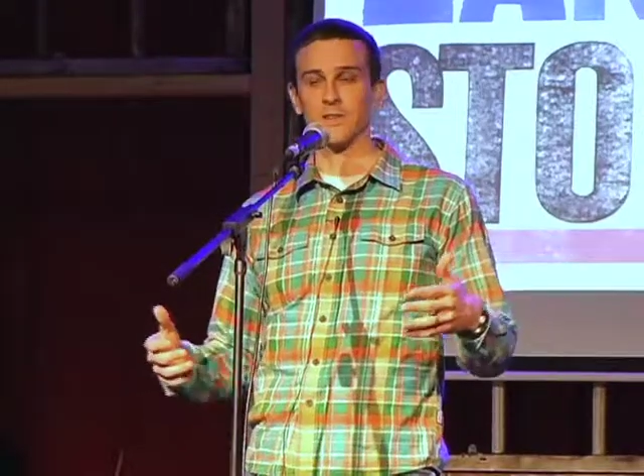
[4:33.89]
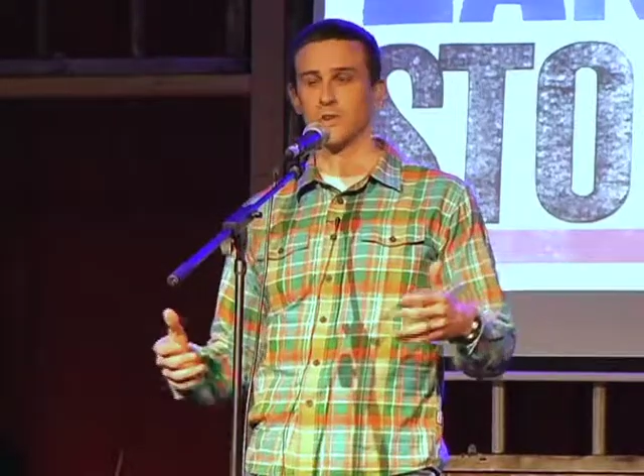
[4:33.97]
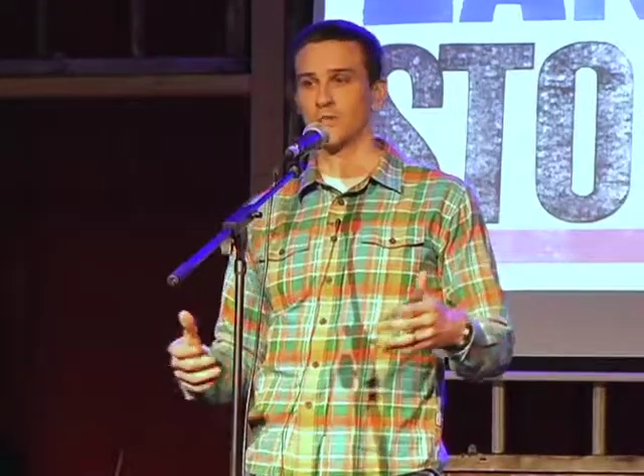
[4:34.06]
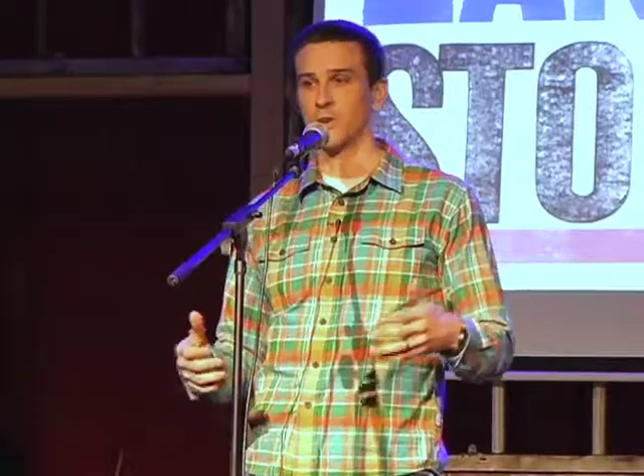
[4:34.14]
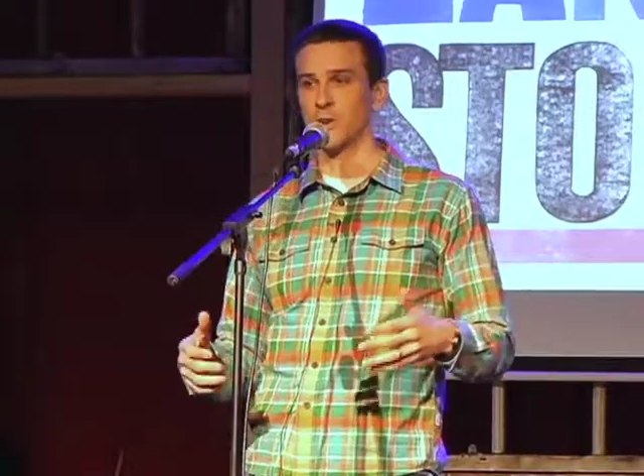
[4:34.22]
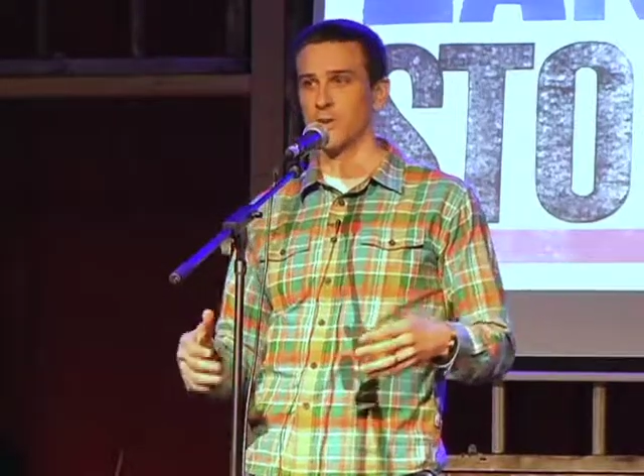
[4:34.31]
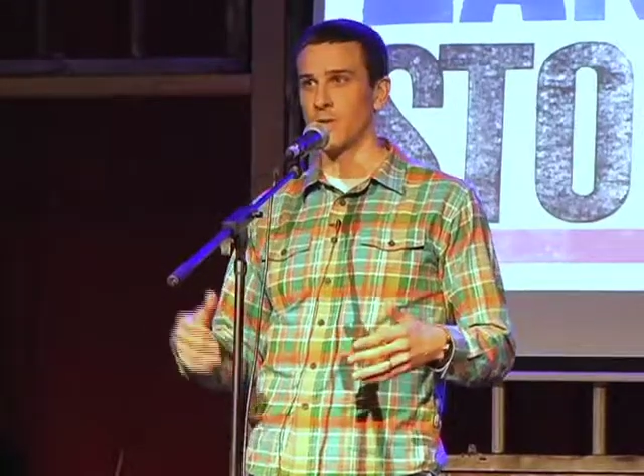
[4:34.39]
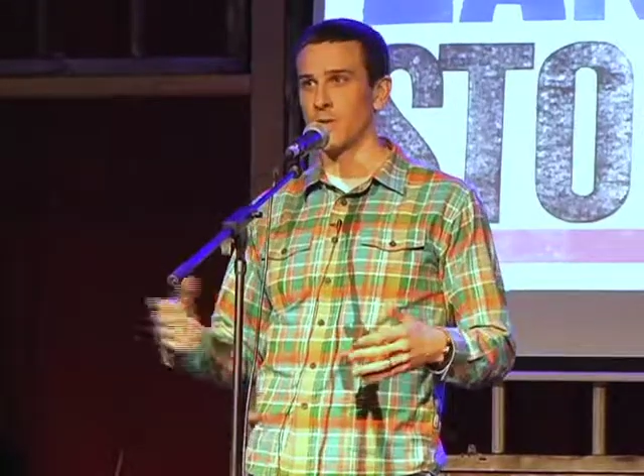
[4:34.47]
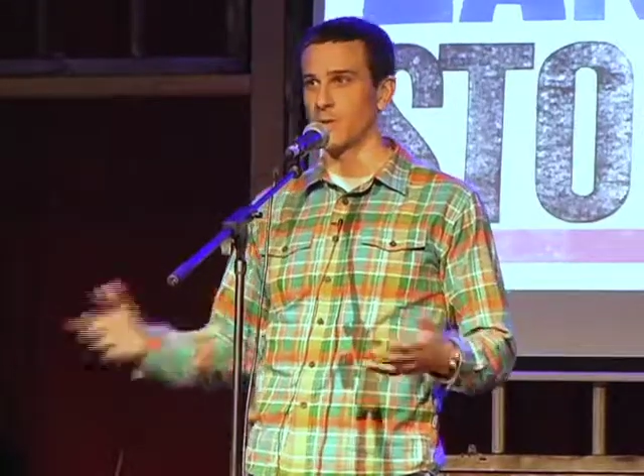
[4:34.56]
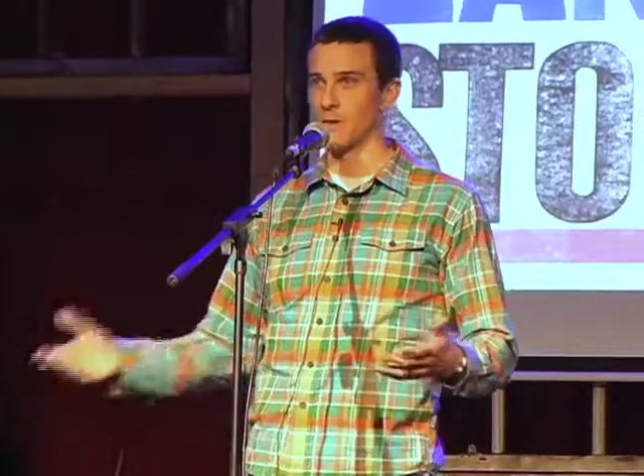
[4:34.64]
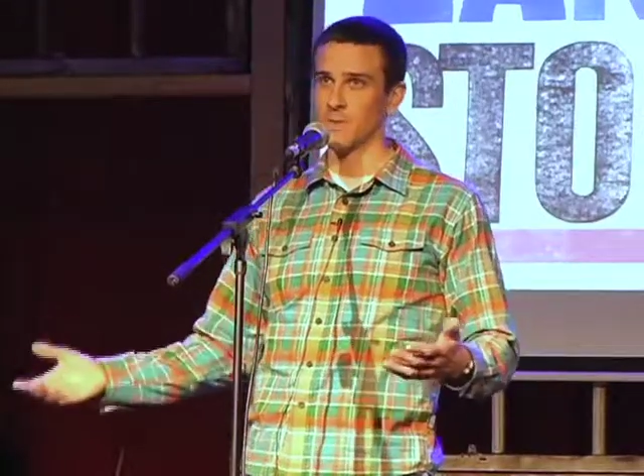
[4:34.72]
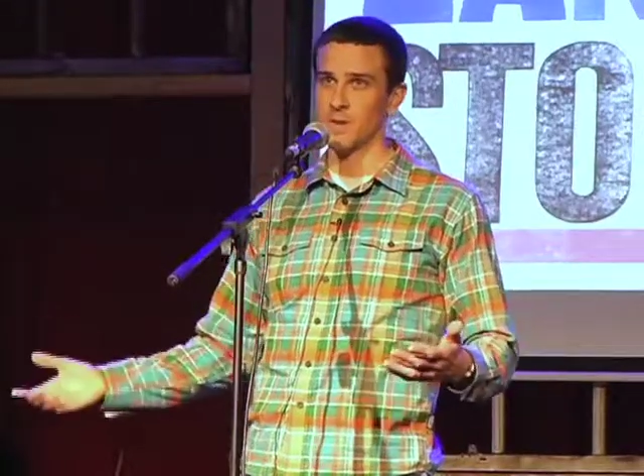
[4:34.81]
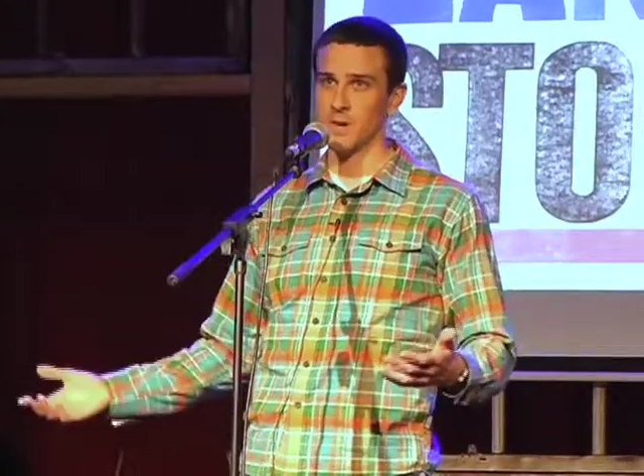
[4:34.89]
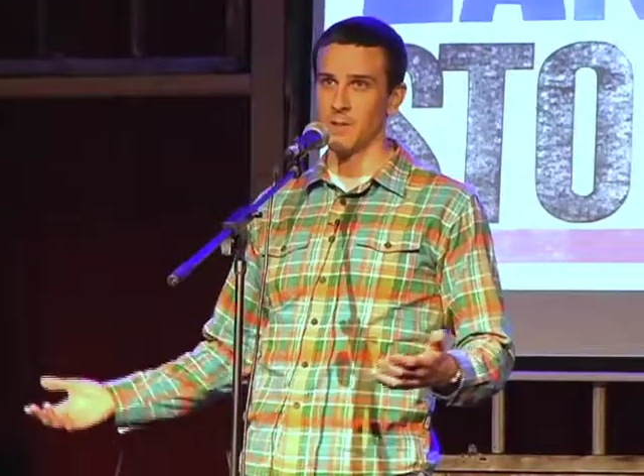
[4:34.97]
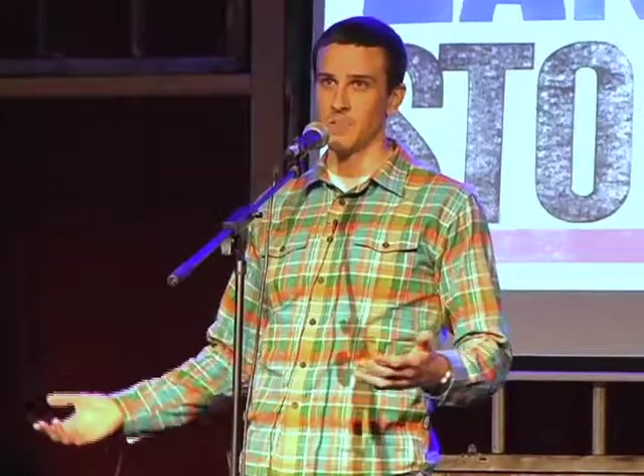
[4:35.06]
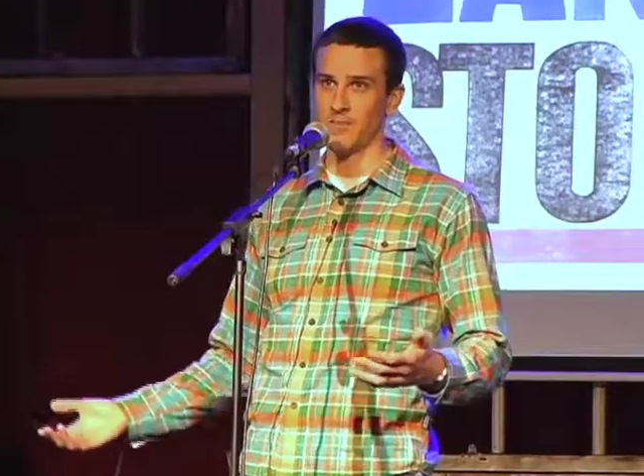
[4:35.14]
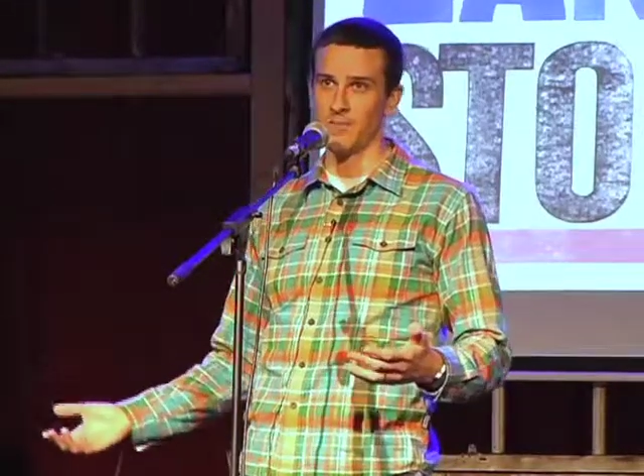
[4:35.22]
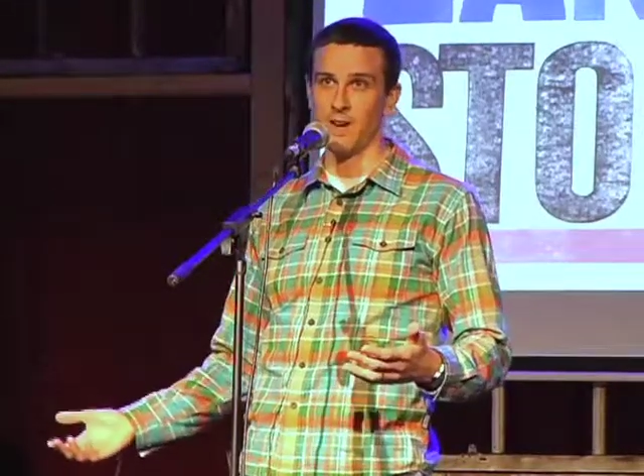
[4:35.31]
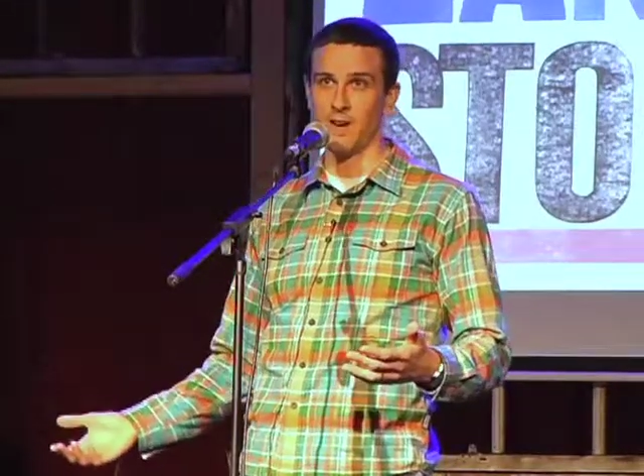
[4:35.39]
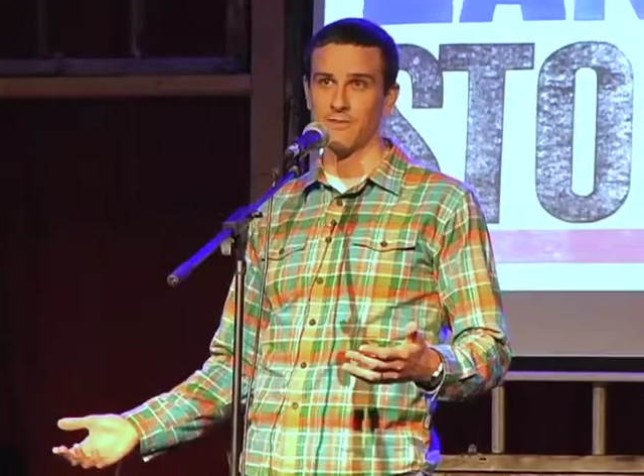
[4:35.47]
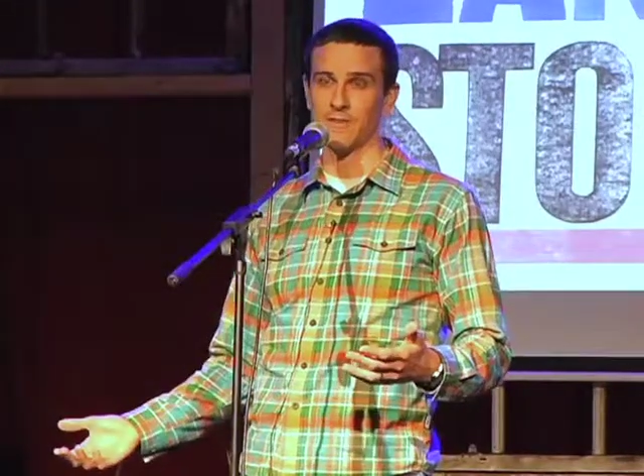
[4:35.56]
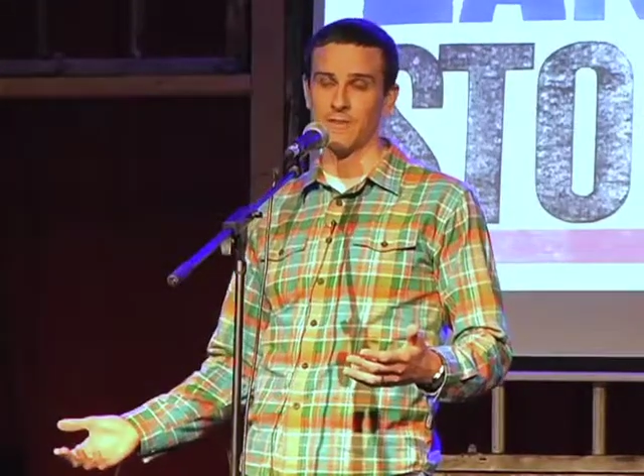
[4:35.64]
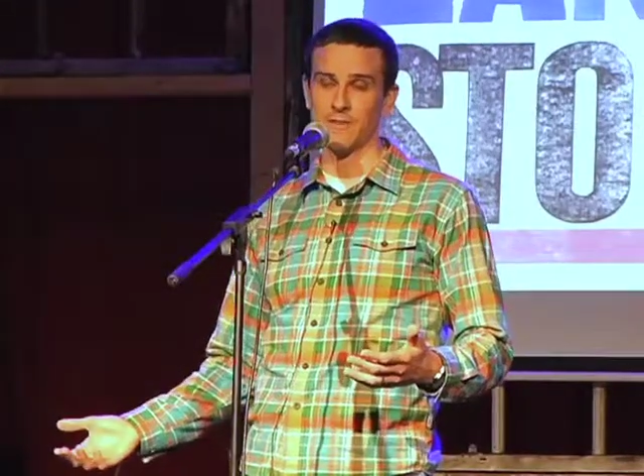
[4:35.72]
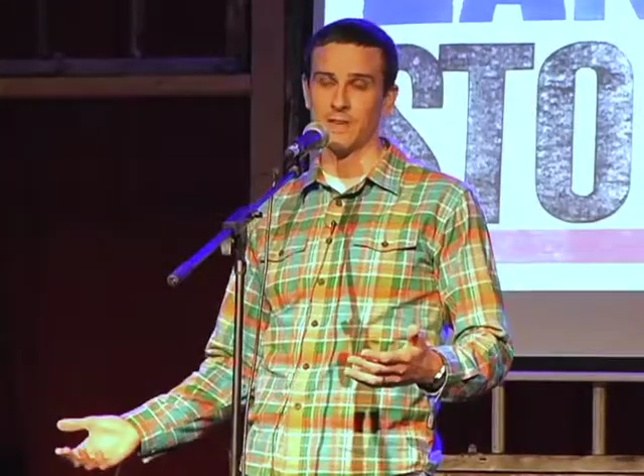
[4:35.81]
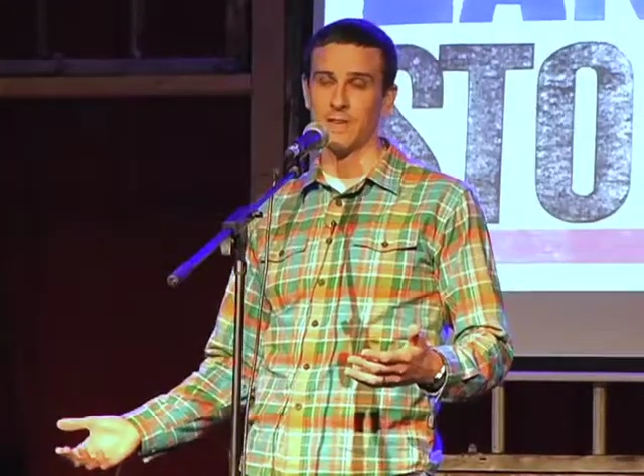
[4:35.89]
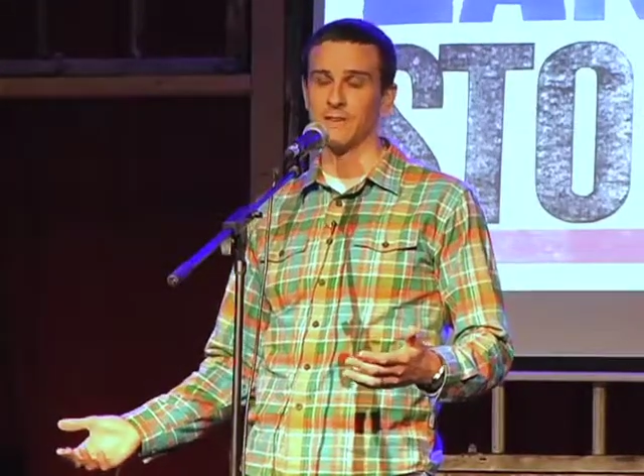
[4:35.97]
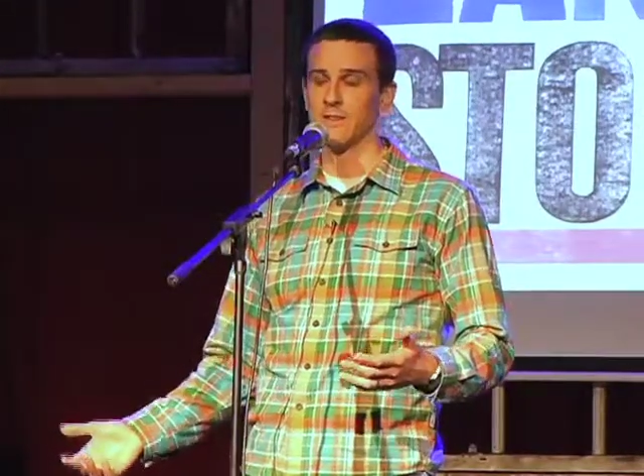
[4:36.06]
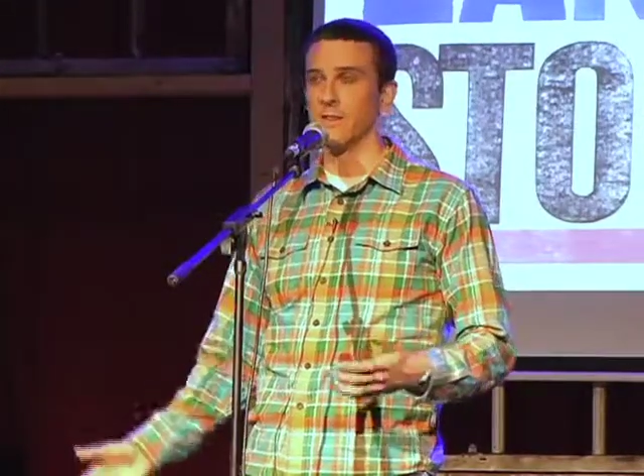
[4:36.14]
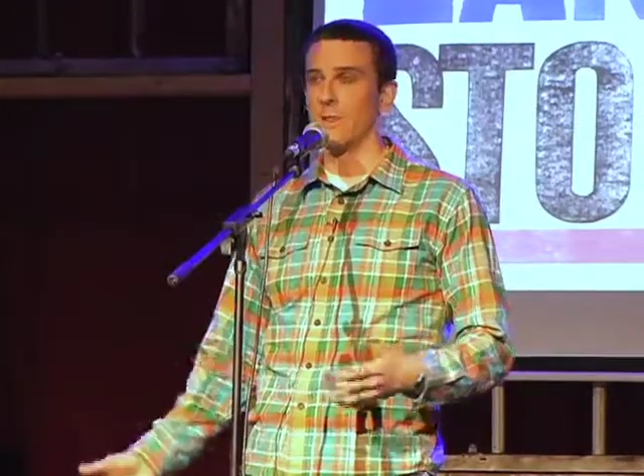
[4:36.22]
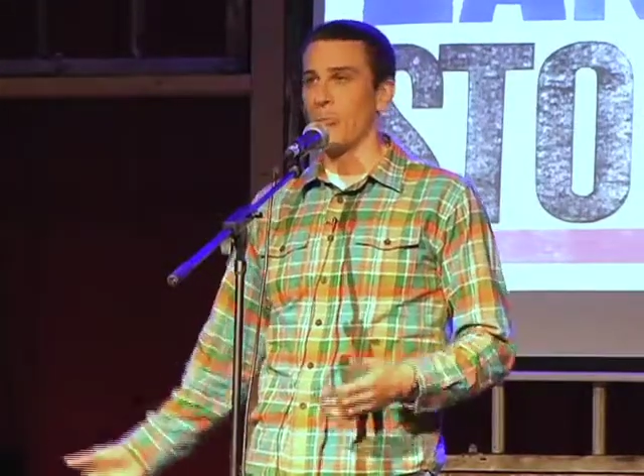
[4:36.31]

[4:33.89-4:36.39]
So they wake me up at 5:30.